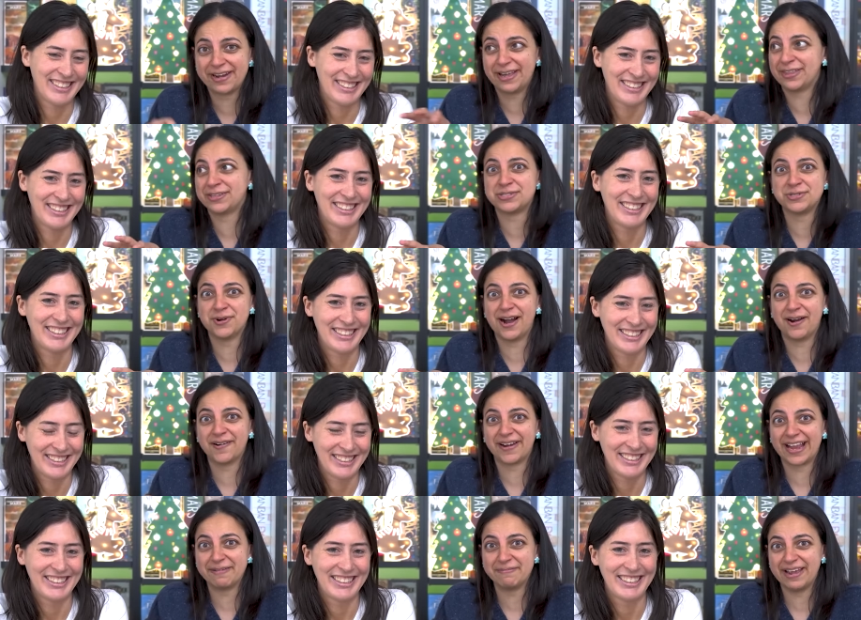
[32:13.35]
Speaker 1: another two
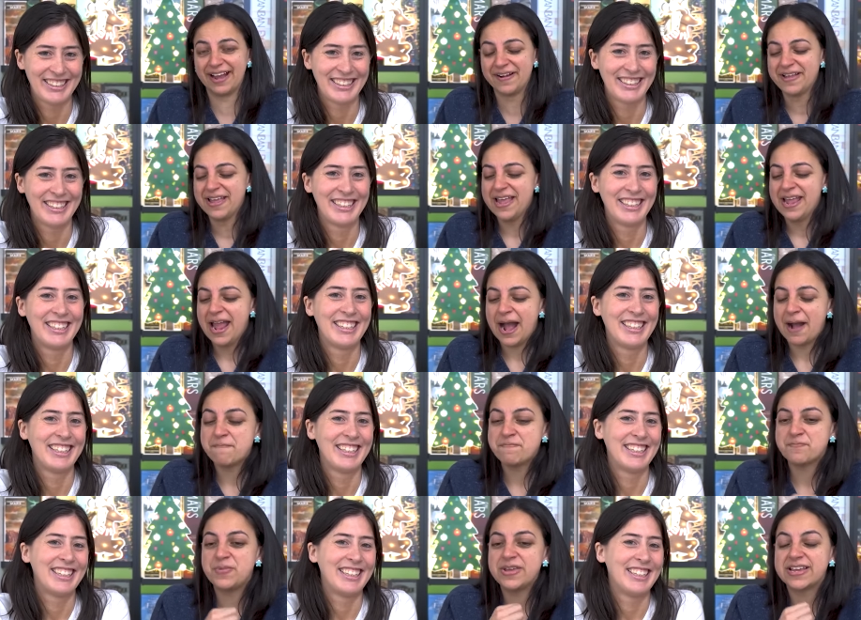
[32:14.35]
hour game now,
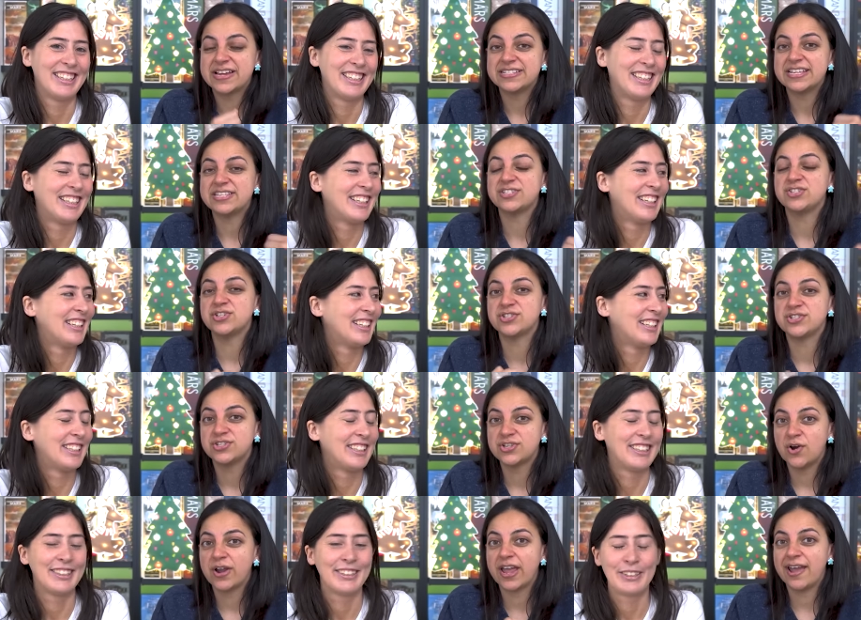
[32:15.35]
um, because it's just
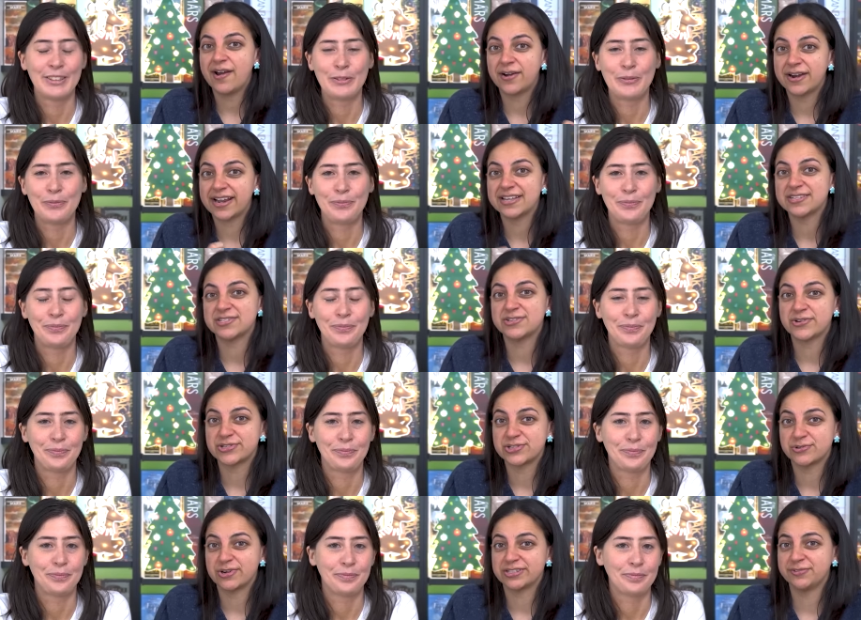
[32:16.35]
so chaotic and so
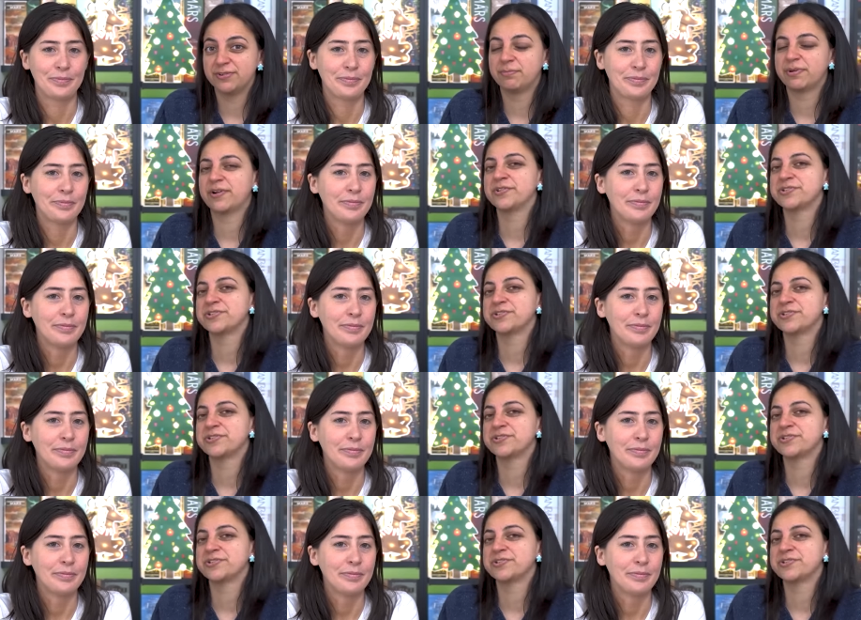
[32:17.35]
stressful, but